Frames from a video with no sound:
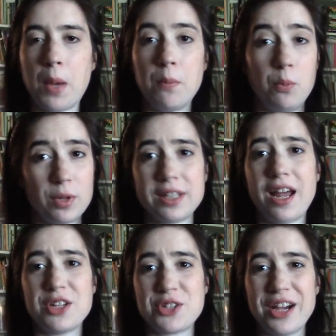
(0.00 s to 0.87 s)
I'm really
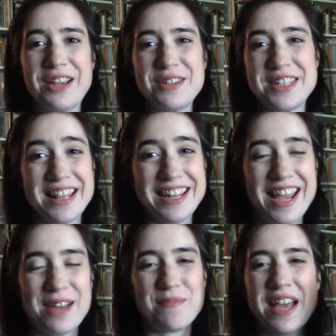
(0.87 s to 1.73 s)
not sure how you say the
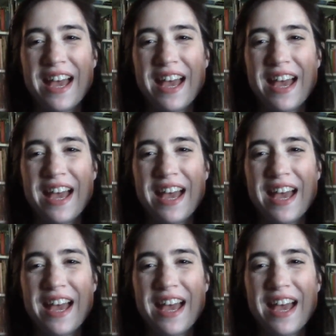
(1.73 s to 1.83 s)
name.